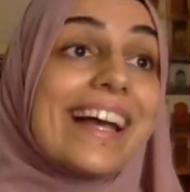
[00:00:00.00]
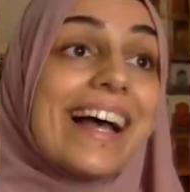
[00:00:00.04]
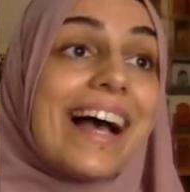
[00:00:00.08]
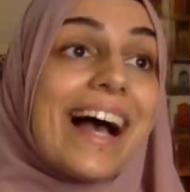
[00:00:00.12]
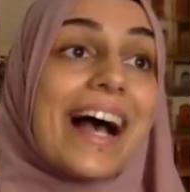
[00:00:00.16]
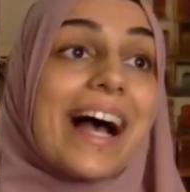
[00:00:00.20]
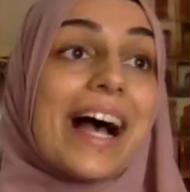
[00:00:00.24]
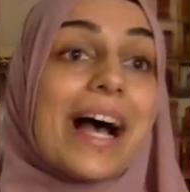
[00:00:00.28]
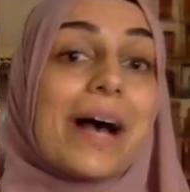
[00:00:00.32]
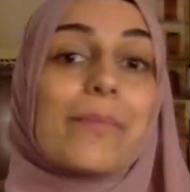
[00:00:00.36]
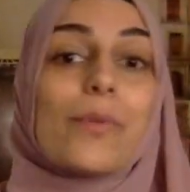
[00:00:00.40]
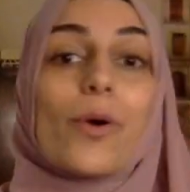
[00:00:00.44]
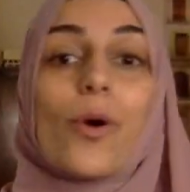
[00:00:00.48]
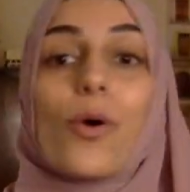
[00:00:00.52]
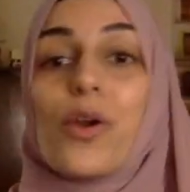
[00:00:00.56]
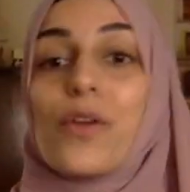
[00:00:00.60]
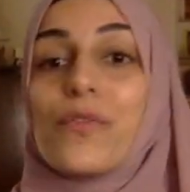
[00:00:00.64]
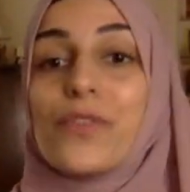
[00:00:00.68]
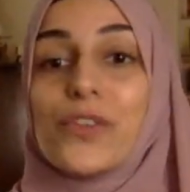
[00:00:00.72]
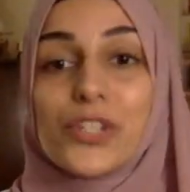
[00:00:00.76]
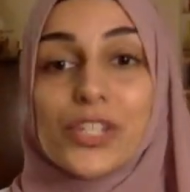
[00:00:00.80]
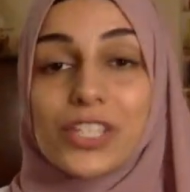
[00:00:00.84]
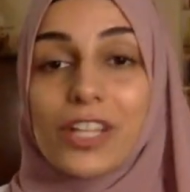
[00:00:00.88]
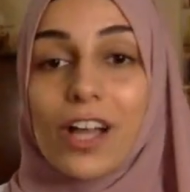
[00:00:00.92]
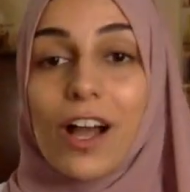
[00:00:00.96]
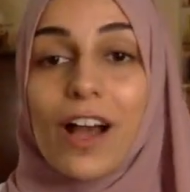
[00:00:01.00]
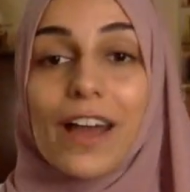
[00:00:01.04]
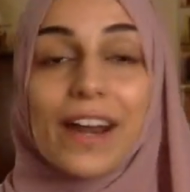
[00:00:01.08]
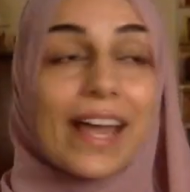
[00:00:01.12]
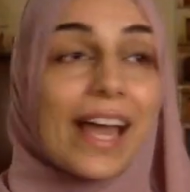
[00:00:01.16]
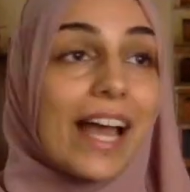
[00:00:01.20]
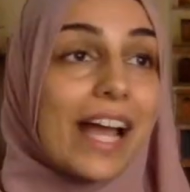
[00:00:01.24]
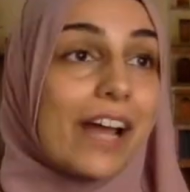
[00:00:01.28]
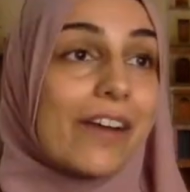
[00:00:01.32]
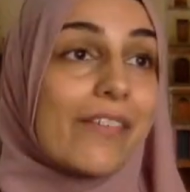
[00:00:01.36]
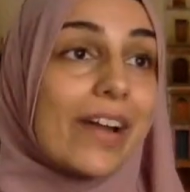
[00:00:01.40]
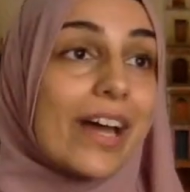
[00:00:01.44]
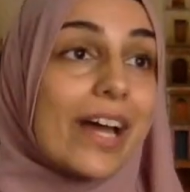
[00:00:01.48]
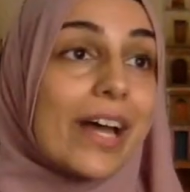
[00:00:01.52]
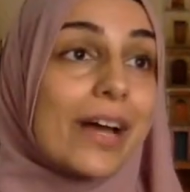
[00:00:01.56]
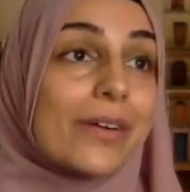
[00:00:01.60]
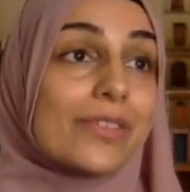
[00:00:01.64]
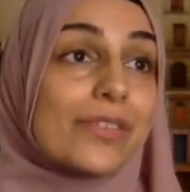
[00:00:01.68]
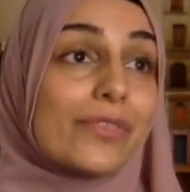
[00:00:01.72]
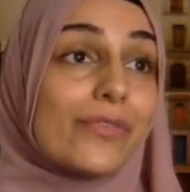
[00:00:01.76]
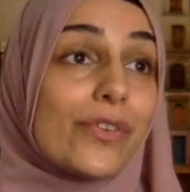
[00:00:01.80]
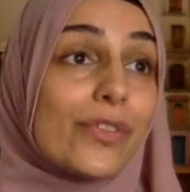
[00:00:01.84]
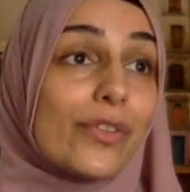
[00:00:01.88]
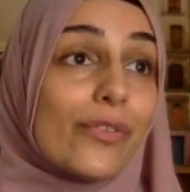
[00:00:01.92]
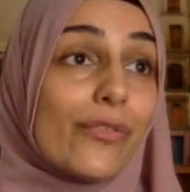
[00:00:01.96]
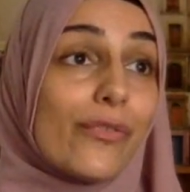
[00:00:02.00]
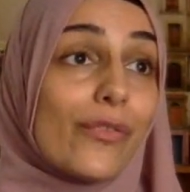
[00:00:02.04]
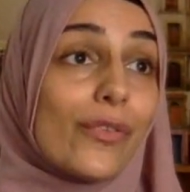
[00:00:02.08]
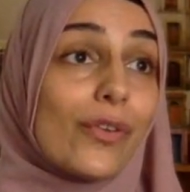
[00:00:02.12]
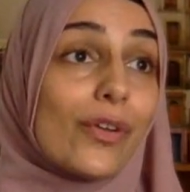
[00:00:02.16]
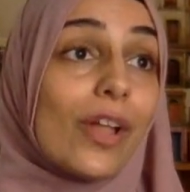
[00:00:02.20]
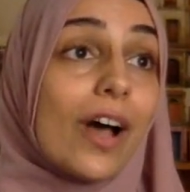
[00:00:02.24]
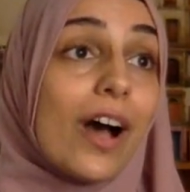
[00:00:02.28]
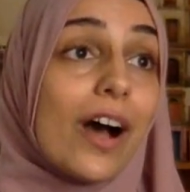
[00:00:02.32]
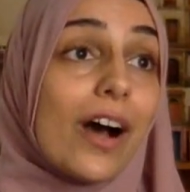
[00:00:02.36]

or if you just can't hang around for the full